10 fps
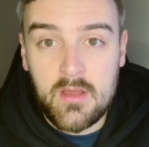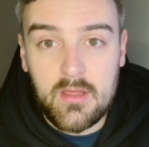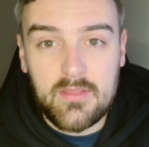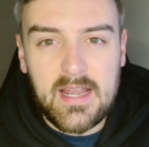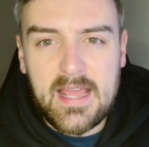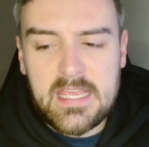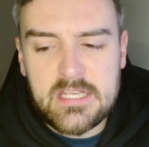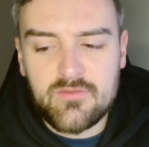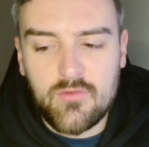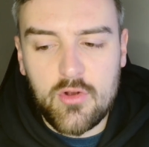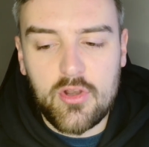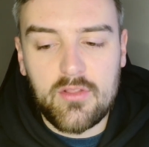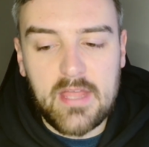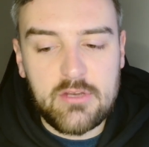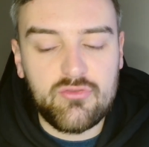Their latest run,
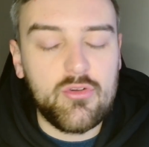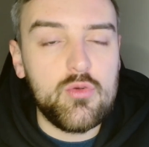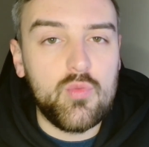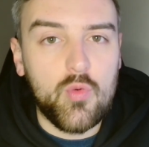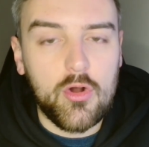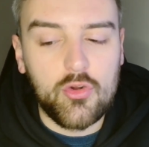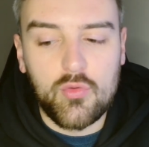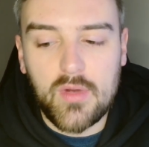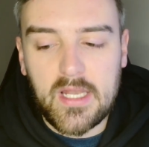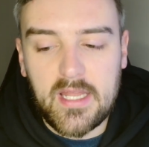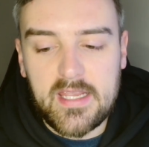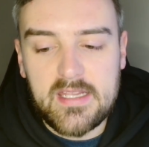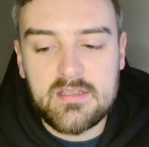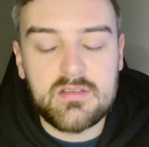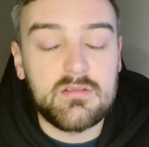they drew 1-1 with
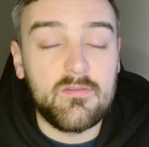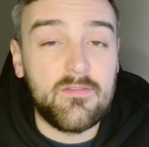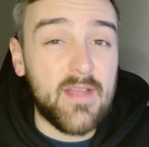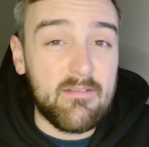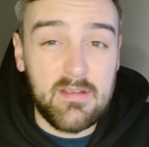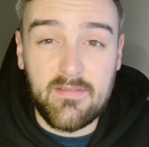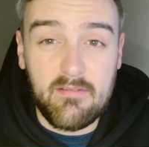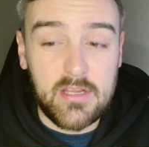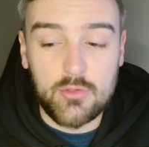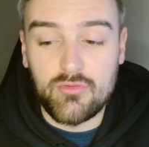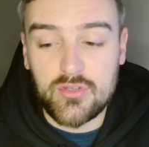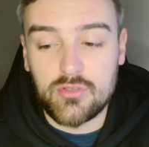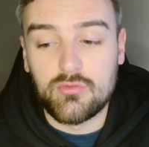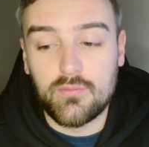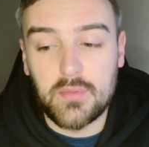Leeds, very, very good
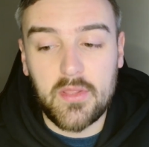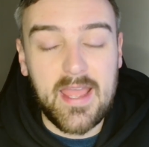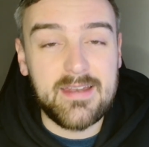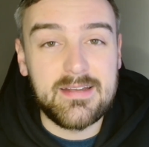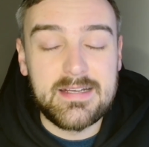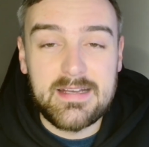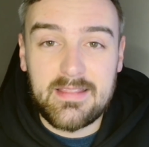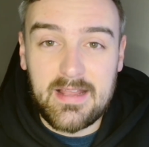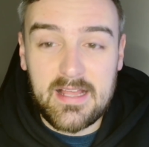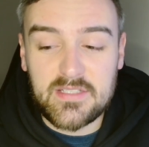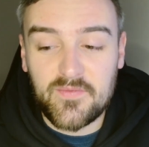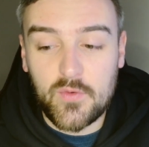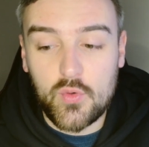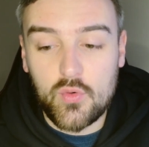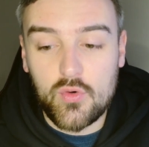result. But then their last
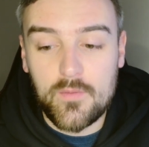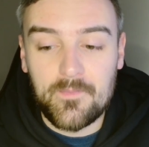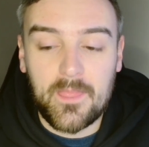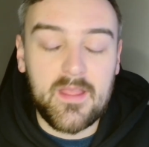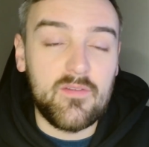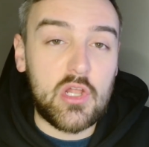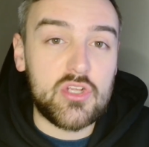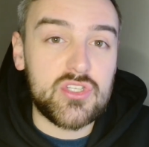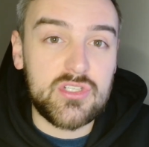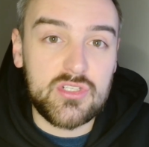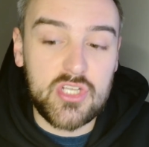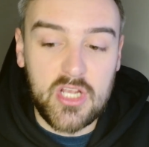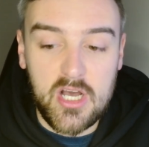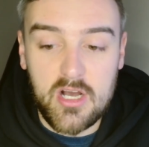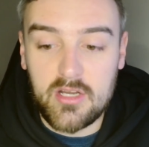4, they've lost to
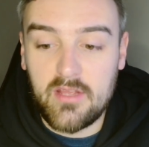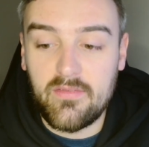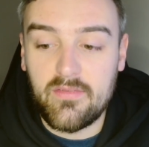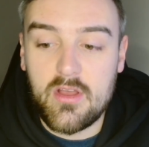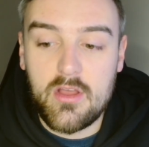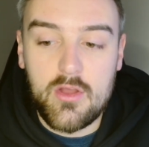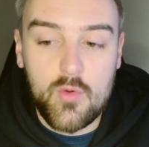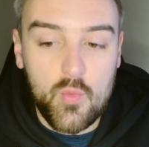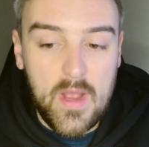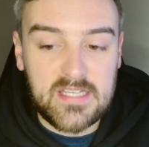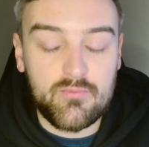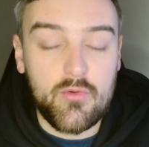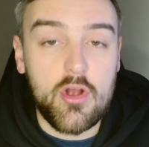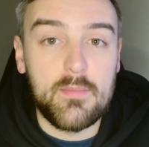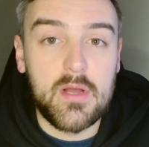Cardiff, West
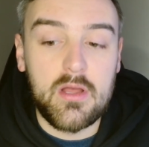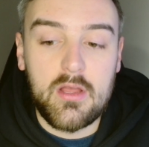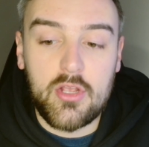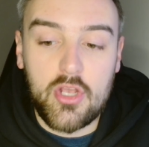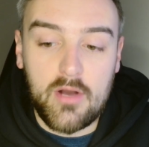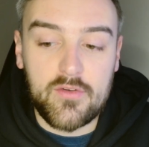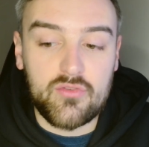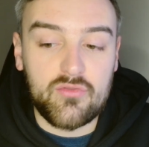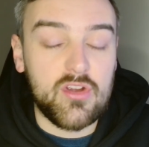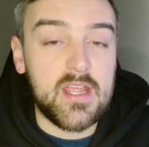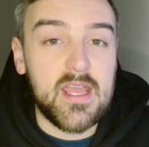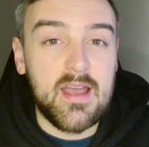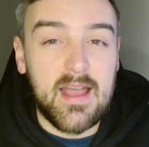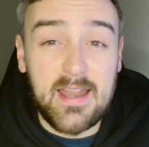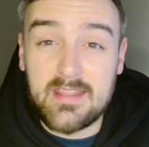Brom, Coventry,
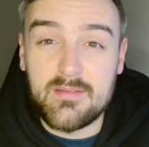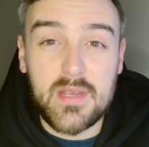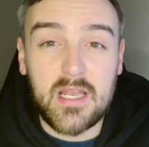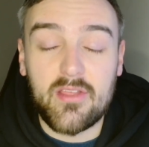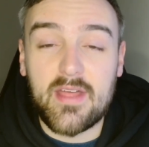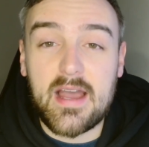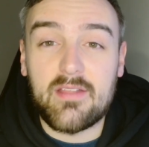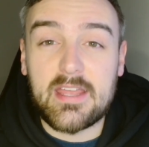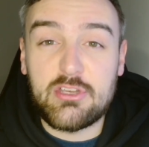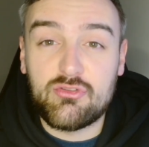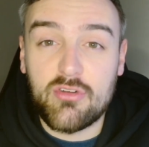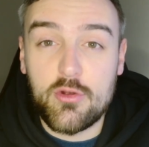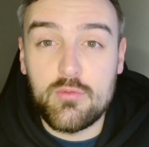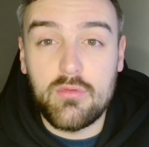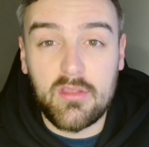and in the middle of that, they
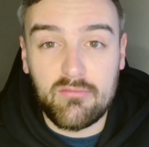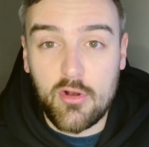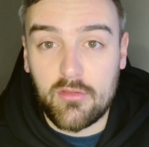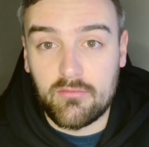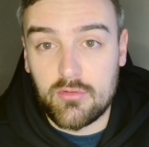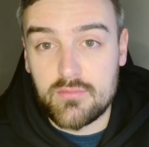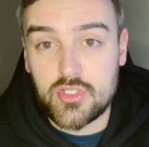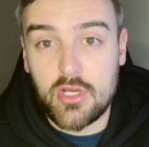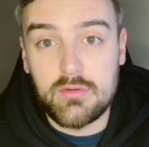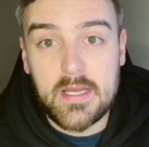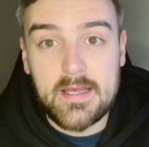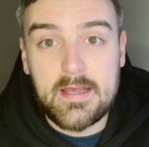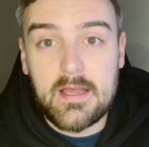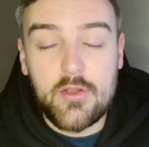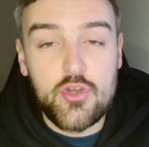drew with Rotherham. So
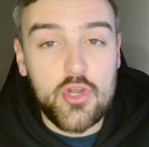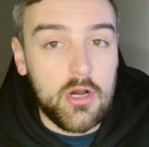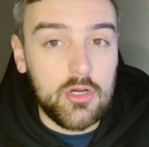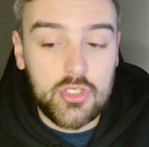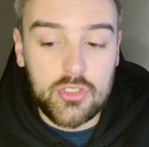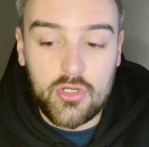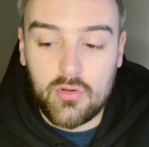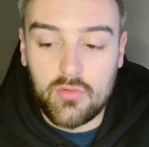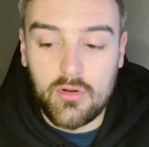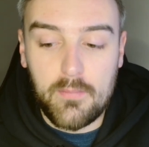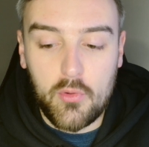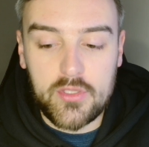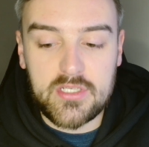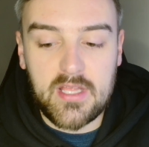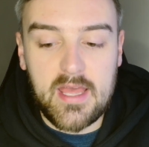not a good haul of
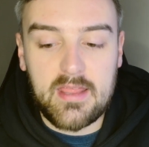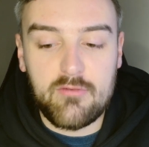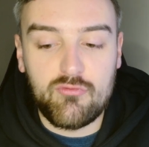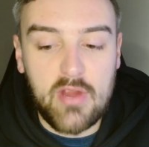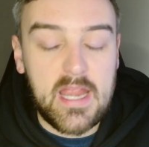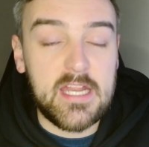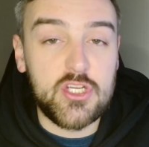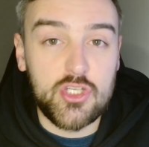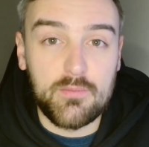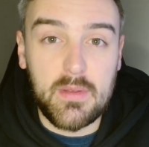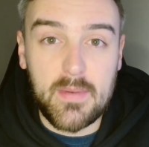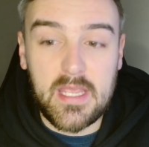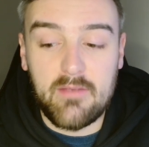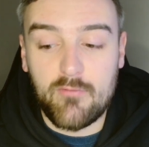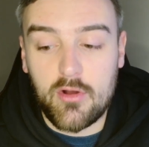points there. They really should be
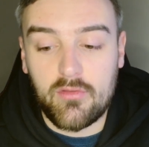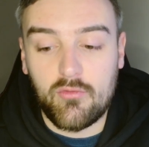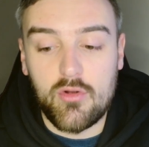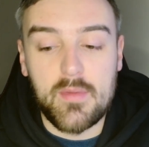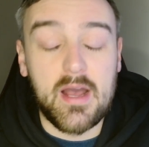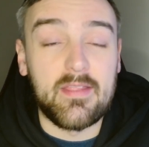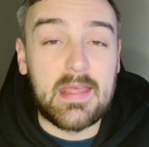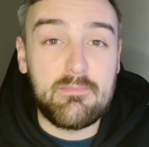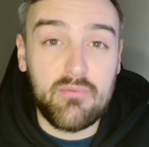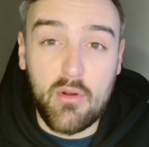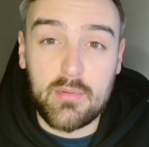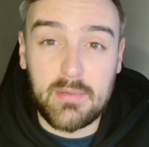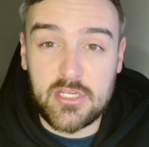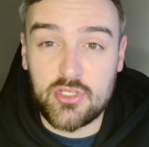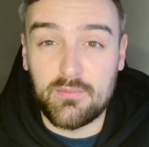beating Rotherham, and they
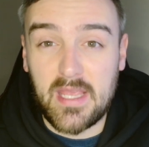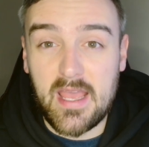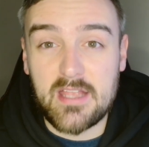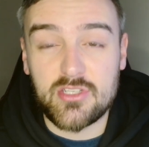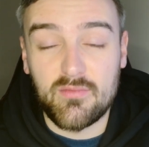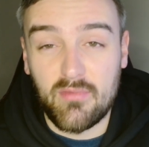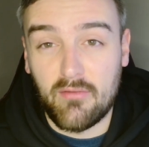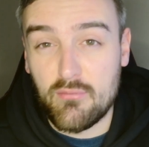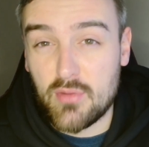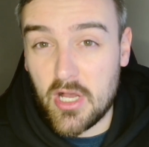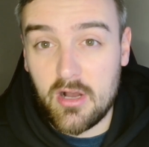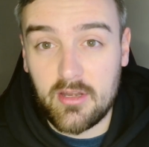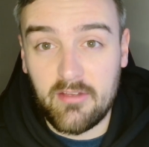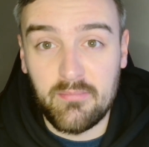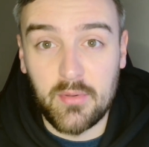probably should be getting something from
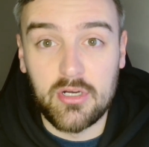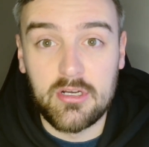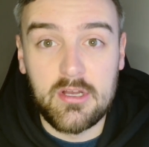Cardiff. But